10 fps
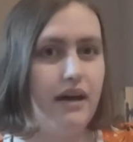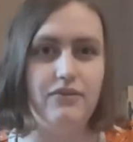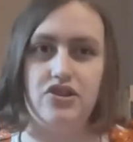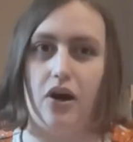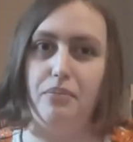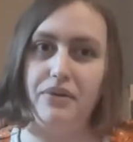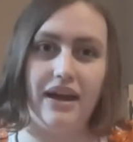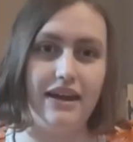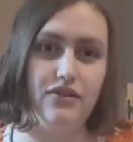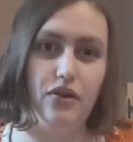a shop. I
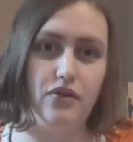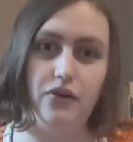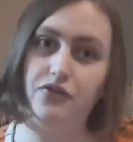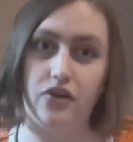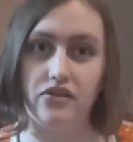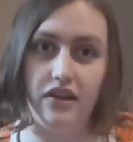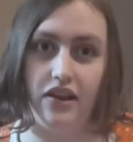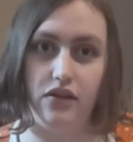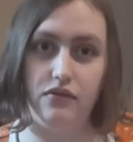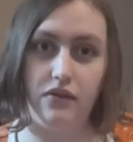get told off for not telling
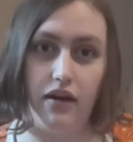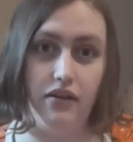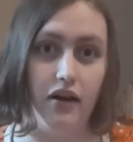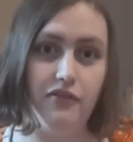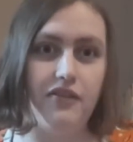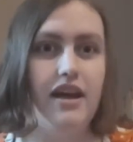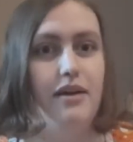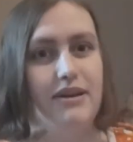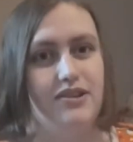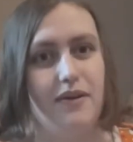you enough.
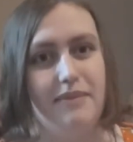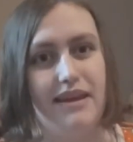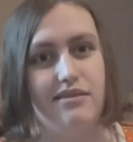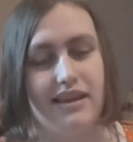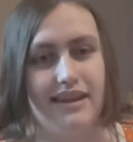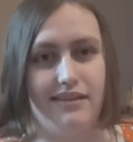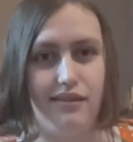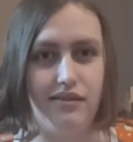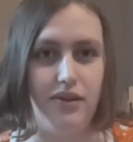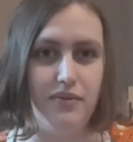My shop is
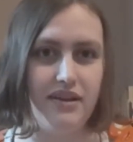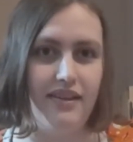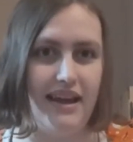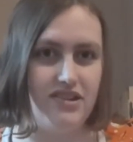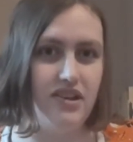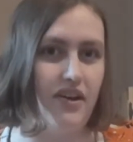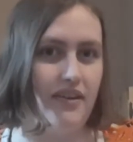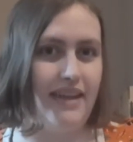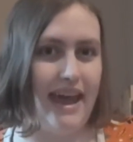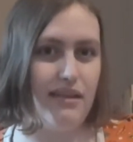Kitty's Cute Collection
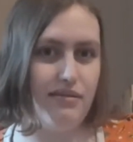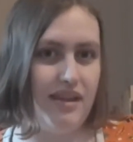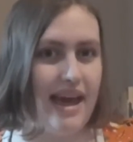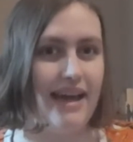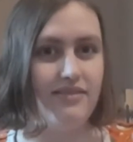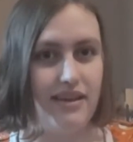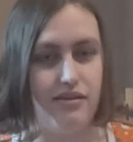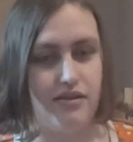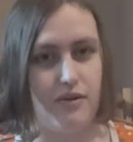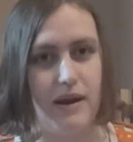on Etsy and
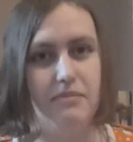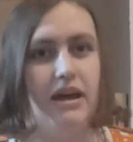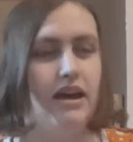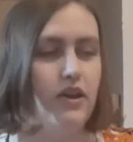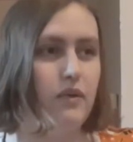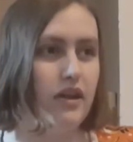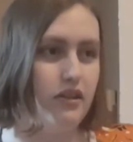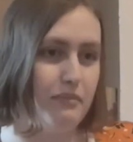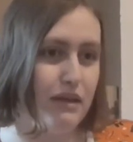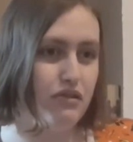Instagram. You
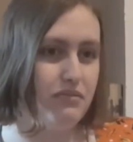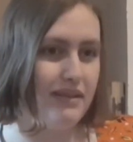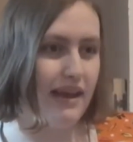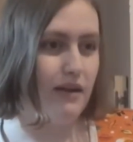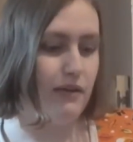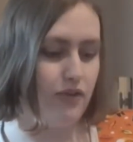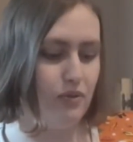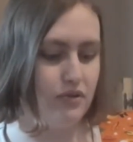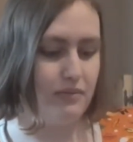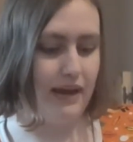can message me there if you
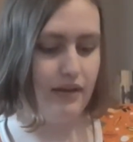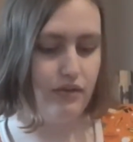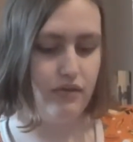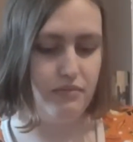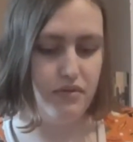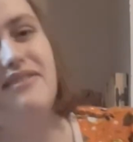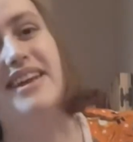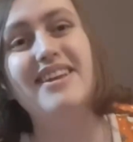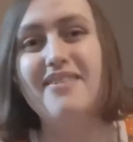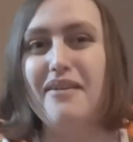want to buy customs.
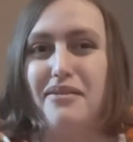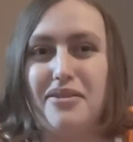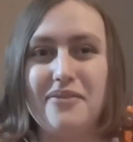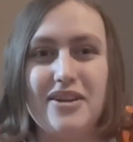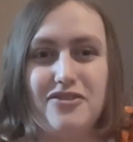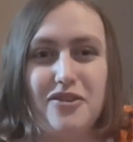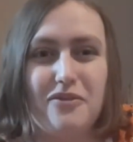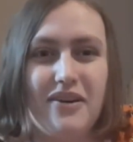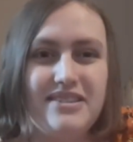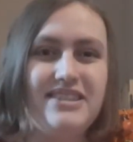Thank you all so much for
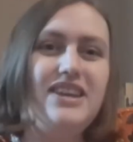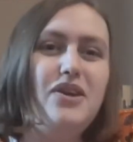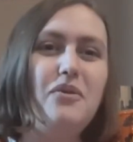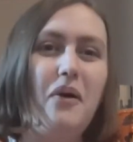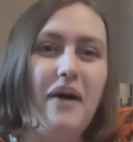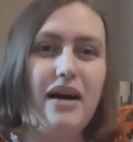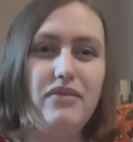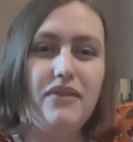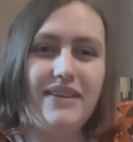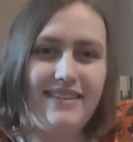watching. You all have
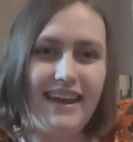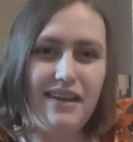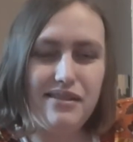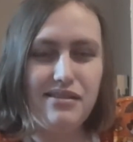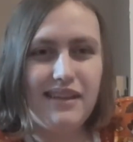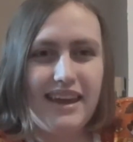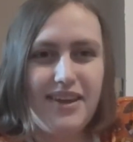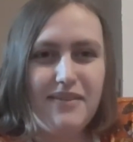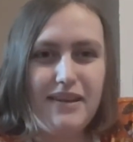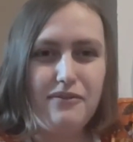lovely days and stay
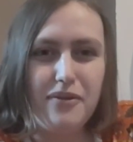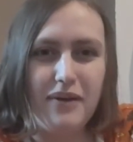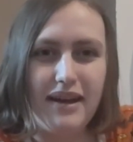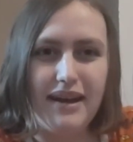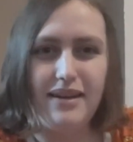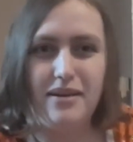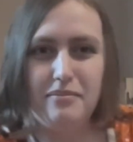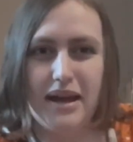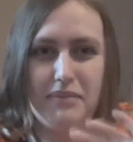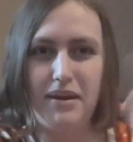cute, everyone.
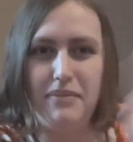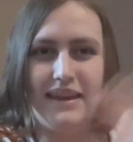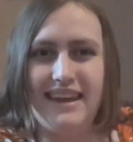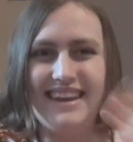Bye, baby.